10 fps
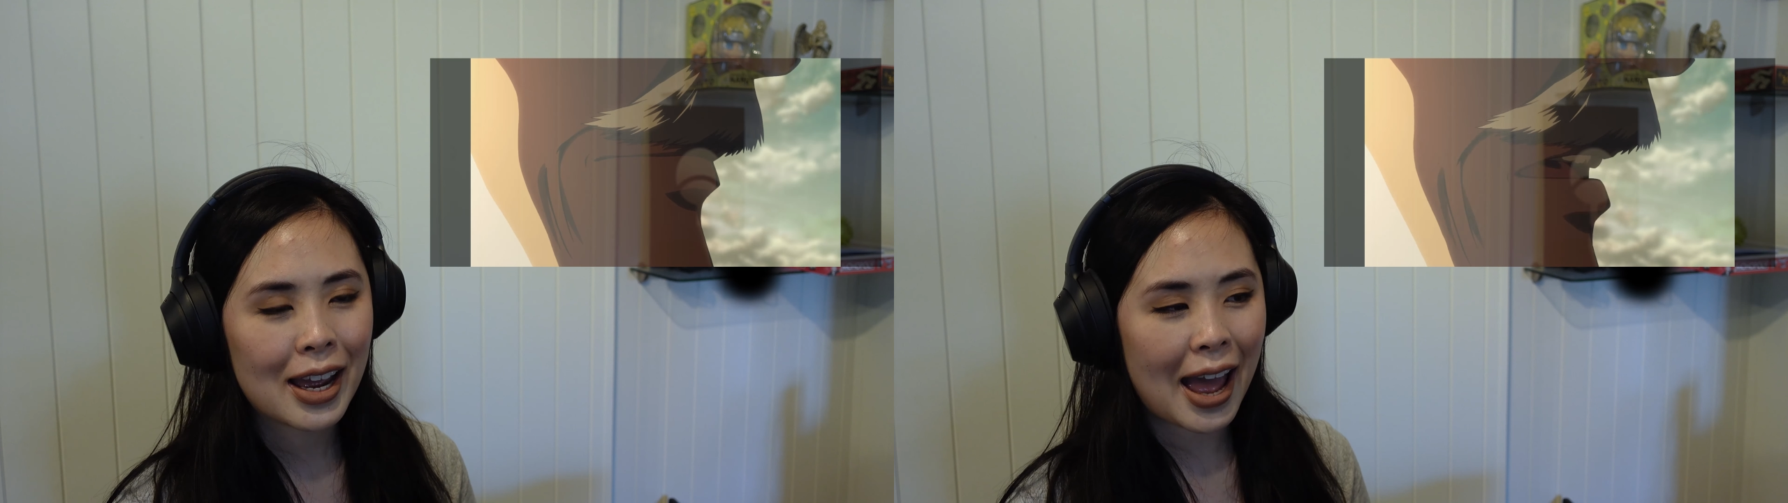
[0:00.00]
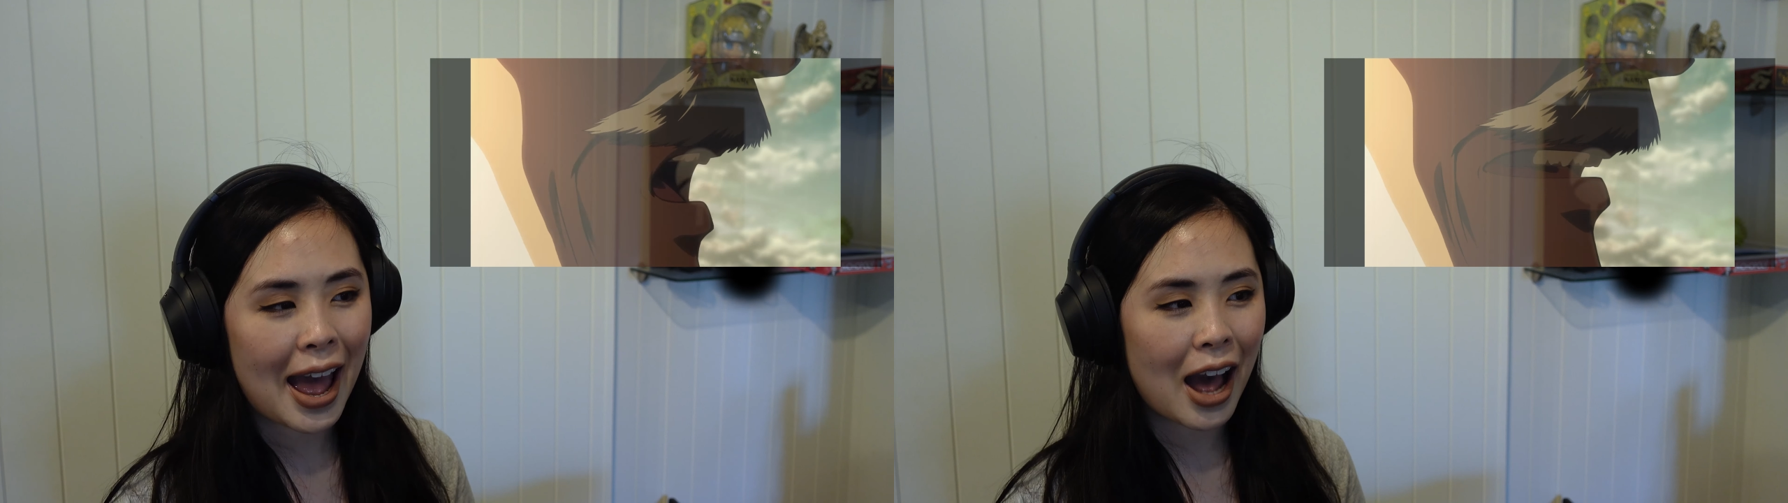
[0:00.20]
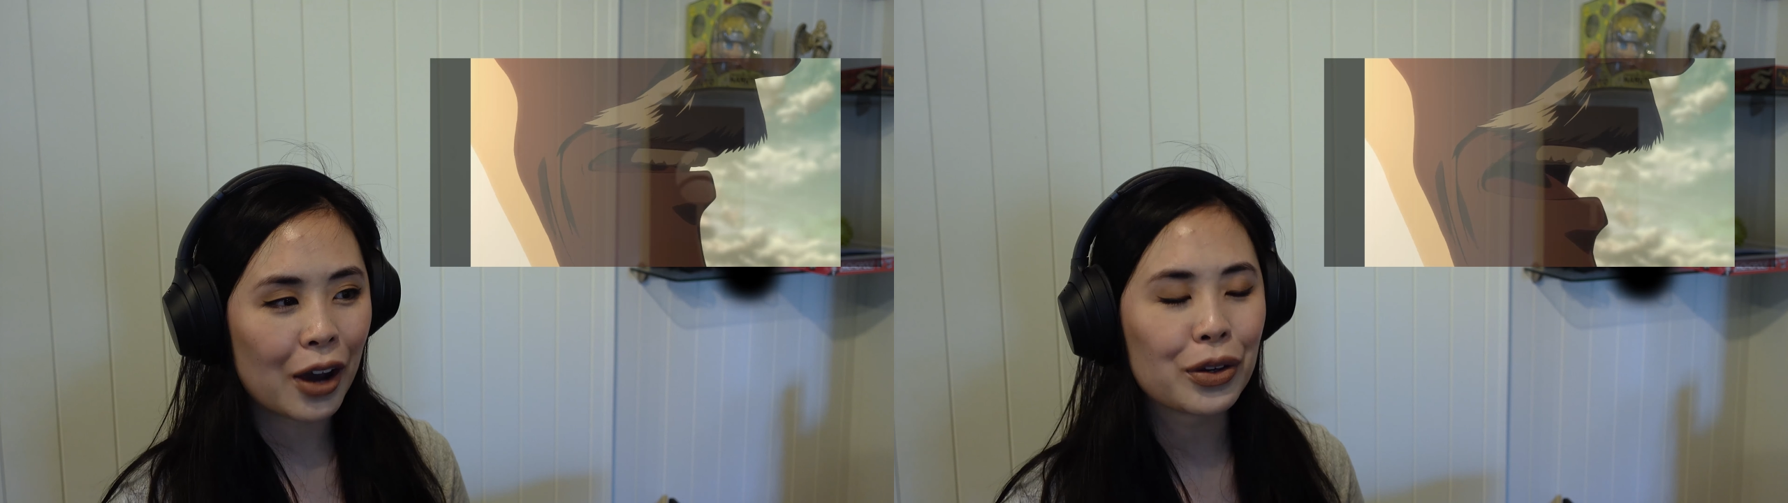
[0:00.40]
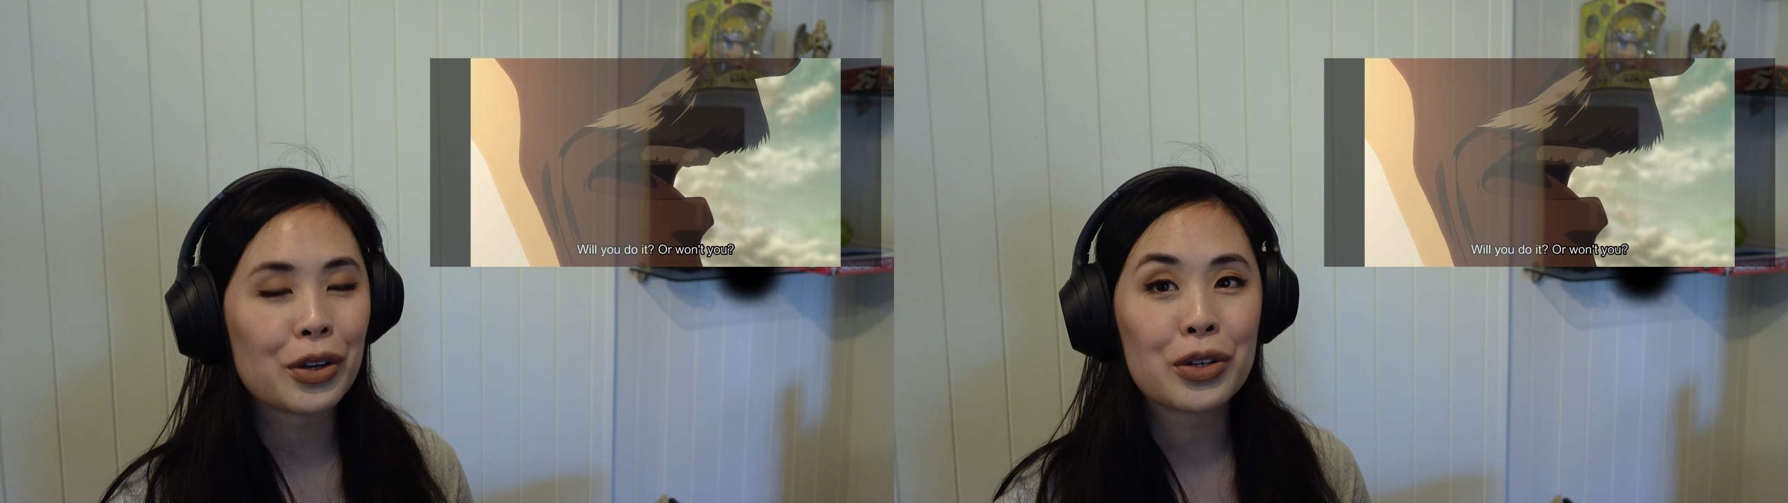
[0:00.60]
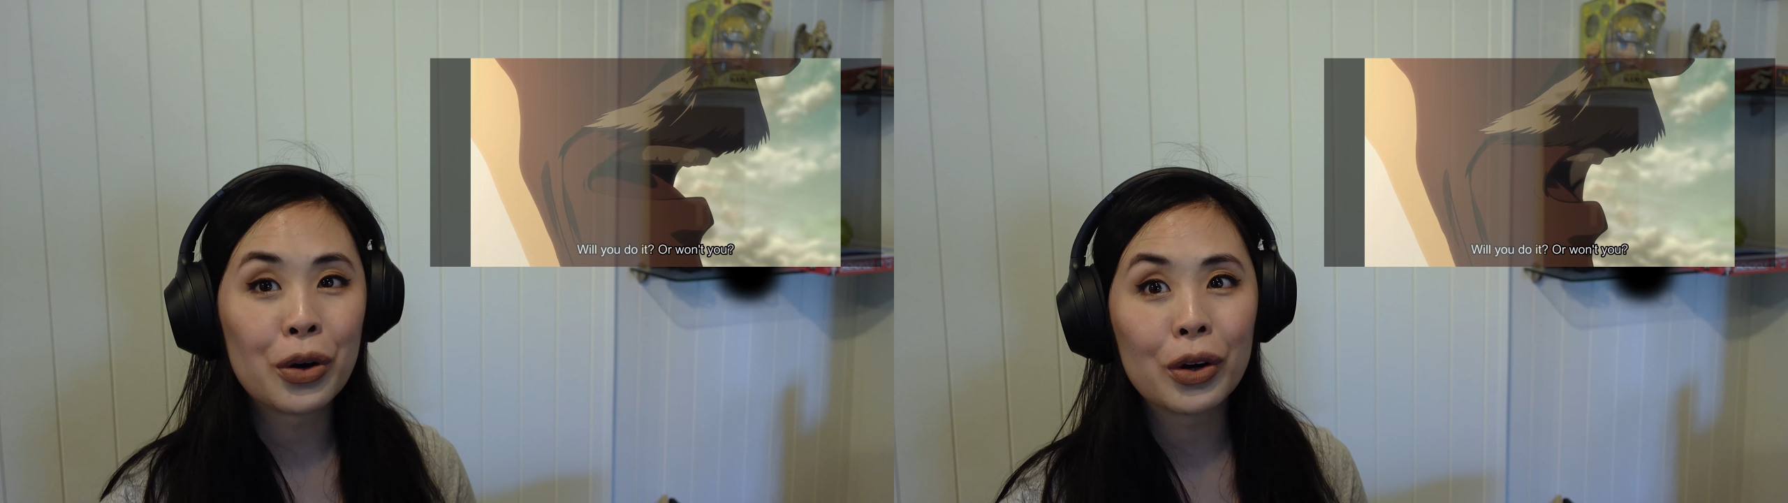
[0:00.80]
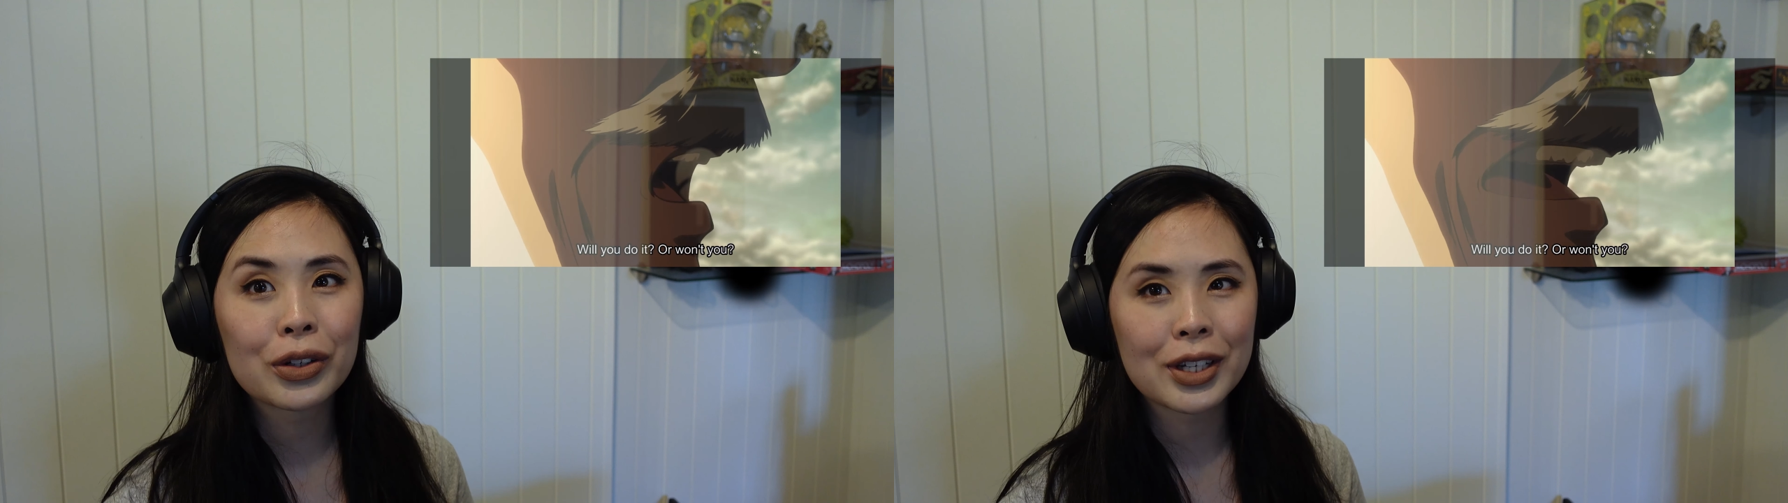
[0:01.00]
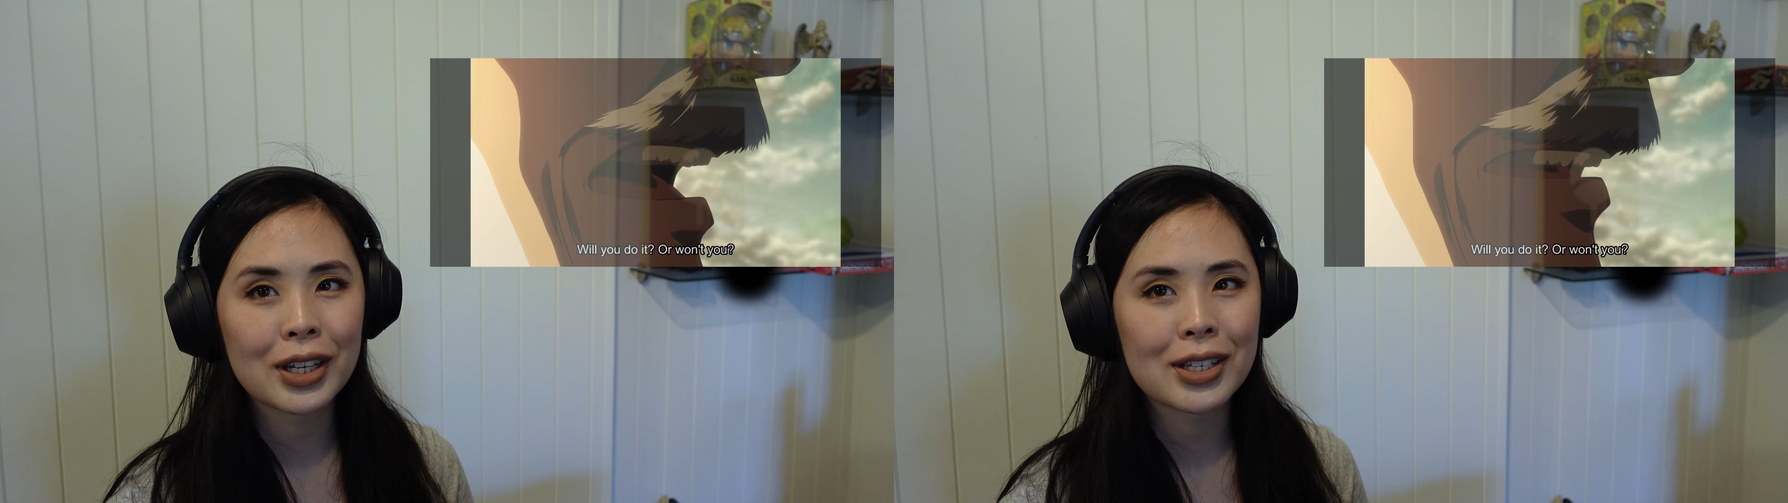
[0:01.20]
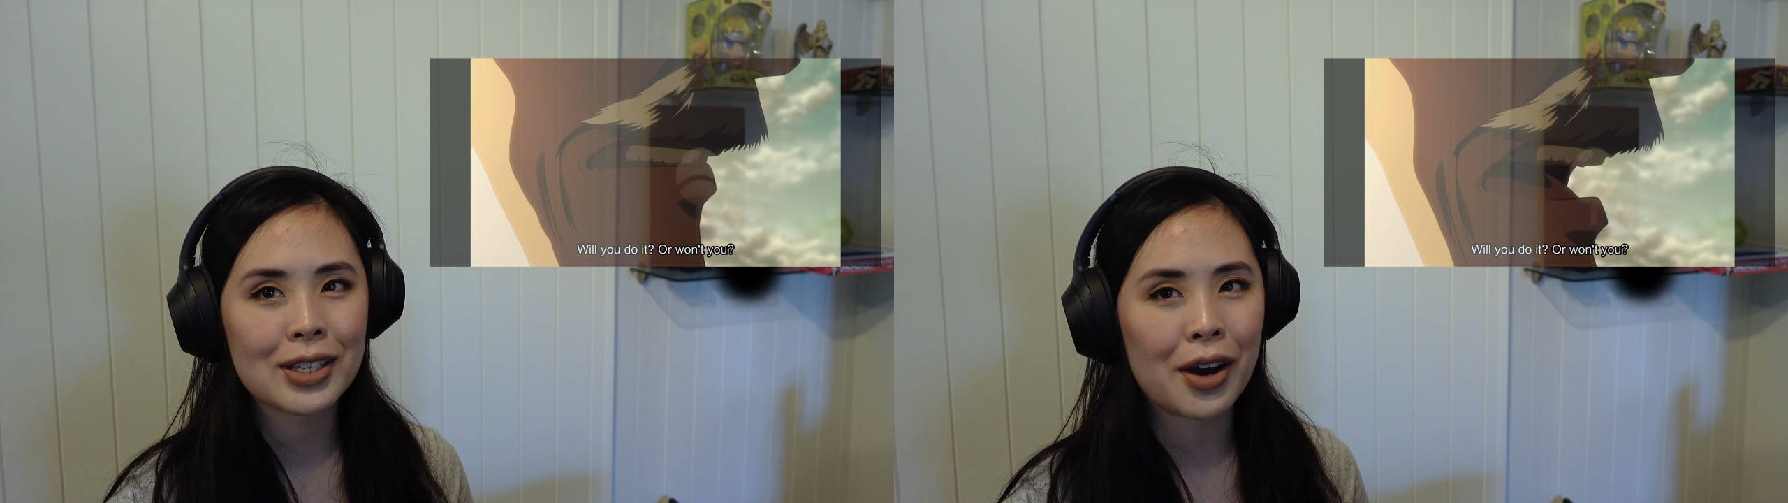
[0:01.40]
how you talk to
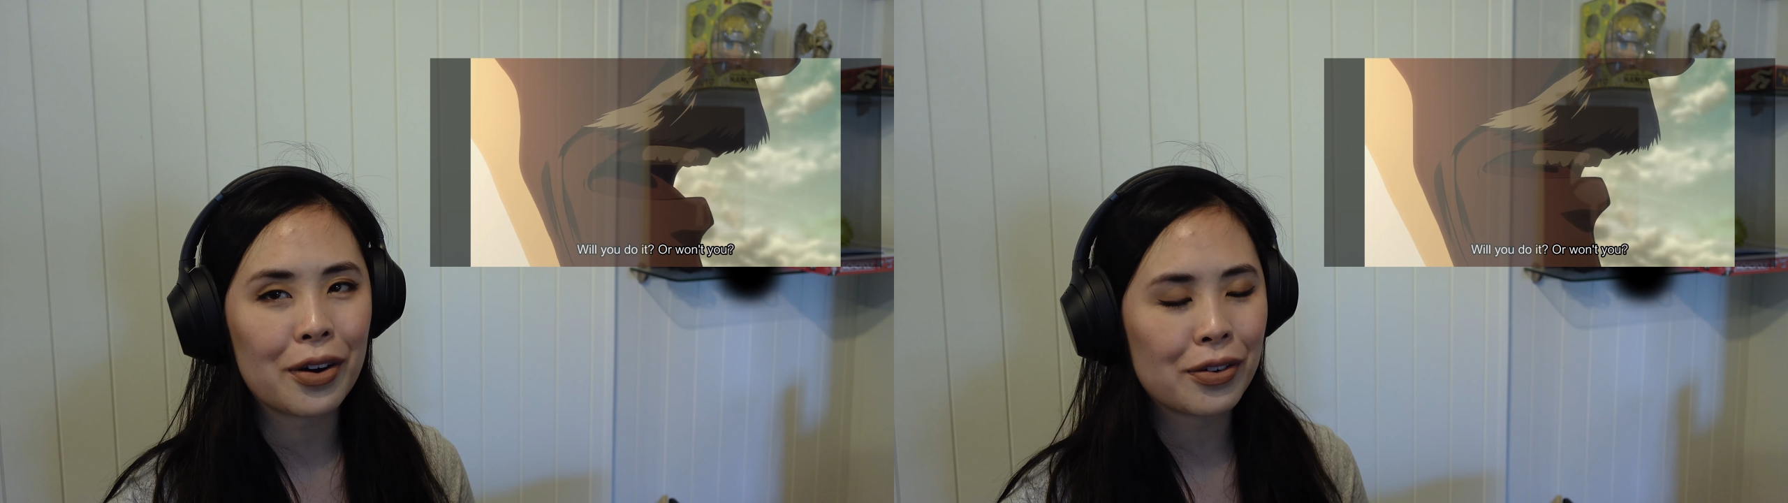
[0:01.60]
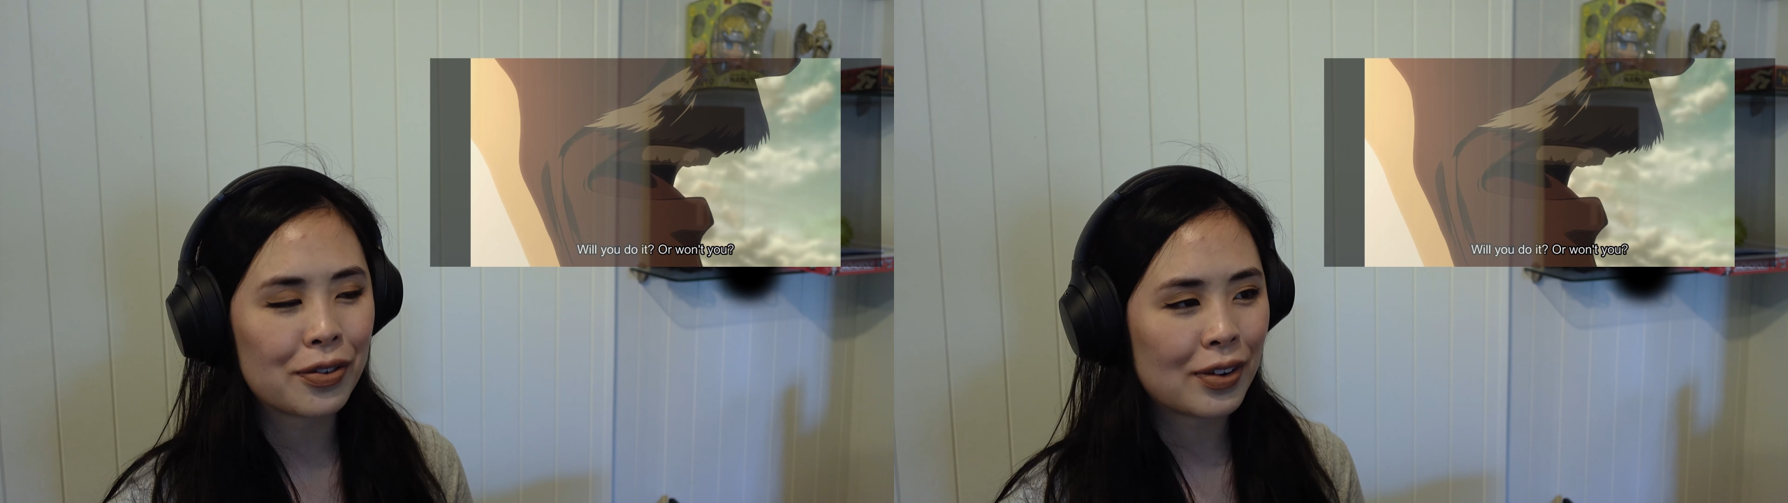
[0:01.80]
yourself,